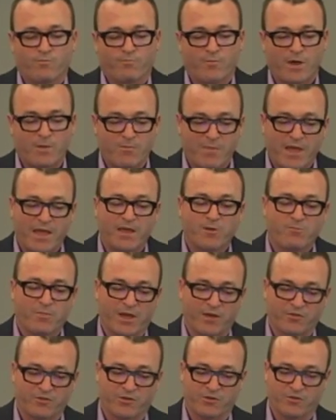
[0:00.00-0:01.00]
My main
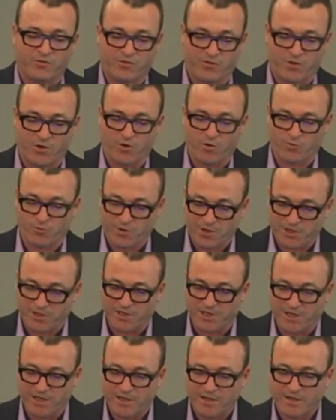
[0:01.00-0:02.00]
message, though,
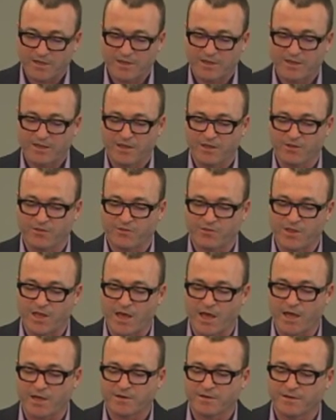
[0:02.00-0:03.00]
really is
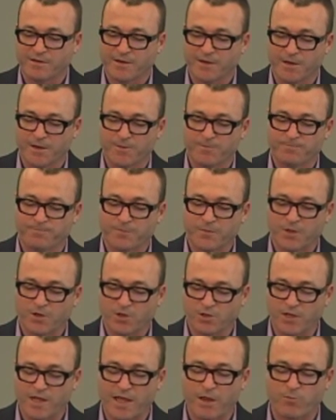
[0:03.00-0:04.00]
that um,
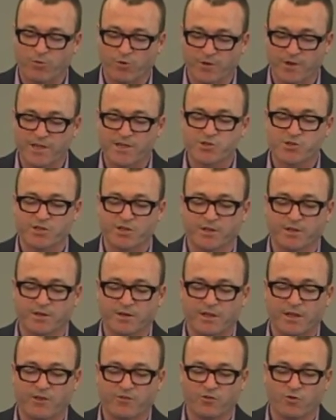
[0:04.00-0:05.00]
collaboration
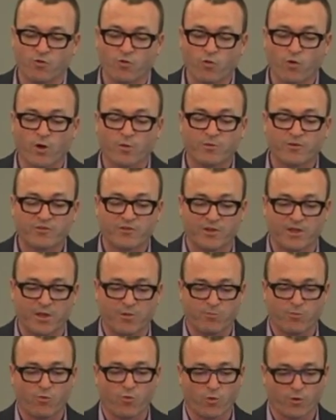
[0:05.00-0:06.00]
is enormously
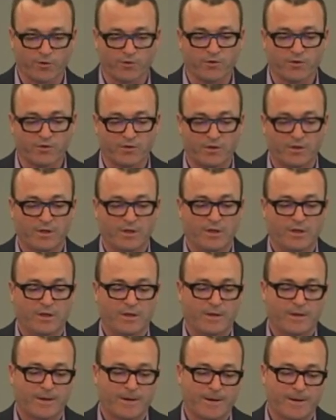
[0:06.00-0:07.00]
important
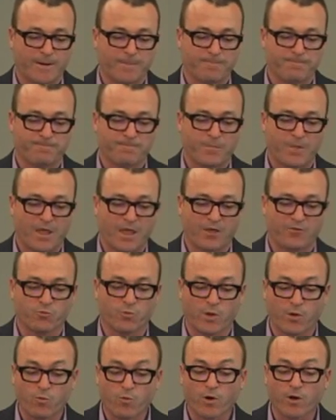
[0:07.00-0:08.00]
um, as
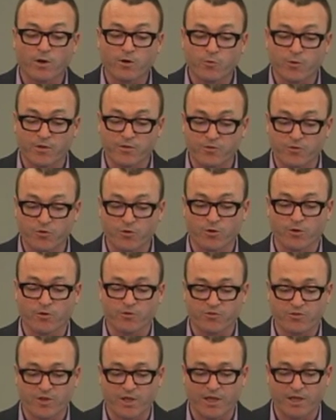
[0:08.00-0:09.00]
we work with
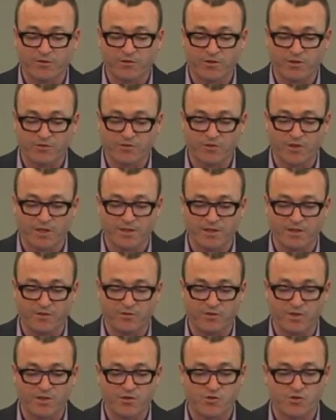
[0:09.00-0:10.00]
neuroscientists on
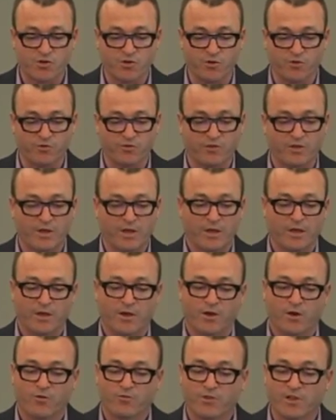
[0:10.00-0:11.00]
these issues.
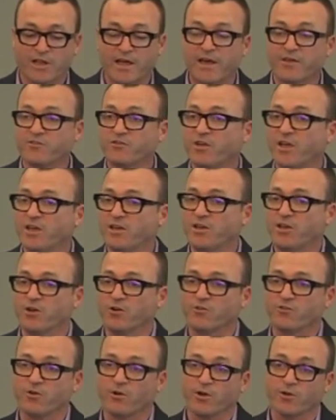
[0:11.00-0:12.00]
Over the last ten
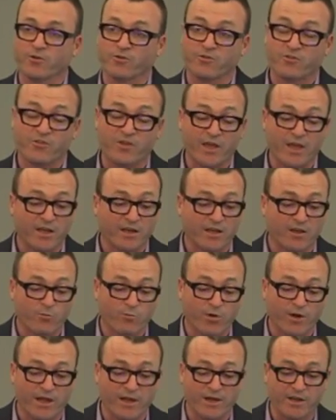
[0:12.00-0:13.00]
years, our understanding of
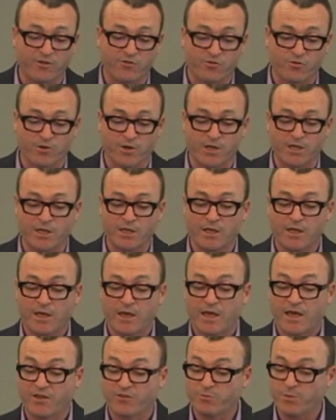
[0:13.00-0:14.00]
brain injury
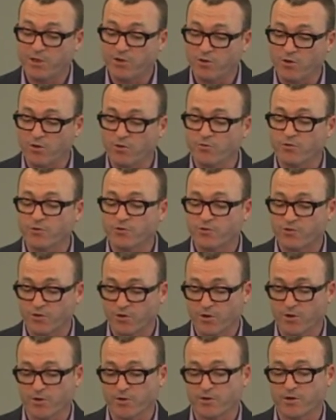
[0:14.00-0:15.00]
has been
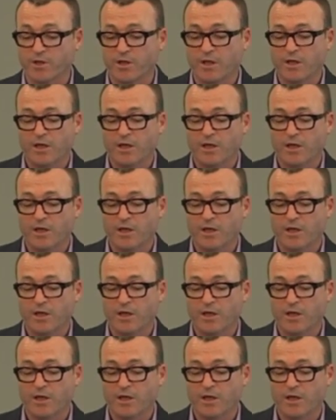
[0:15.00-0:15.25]
overturned.